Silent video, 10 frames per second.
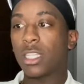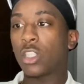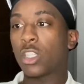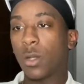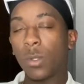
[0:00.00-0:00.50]
and
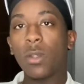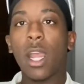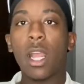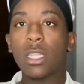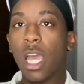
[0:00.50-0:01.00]
showing you
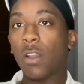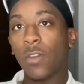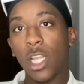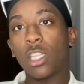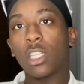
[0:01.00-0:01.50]
guys how to
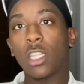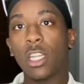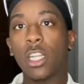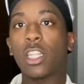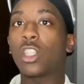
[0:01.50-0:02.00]
register
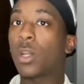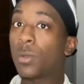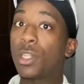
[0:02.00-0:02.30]
and showing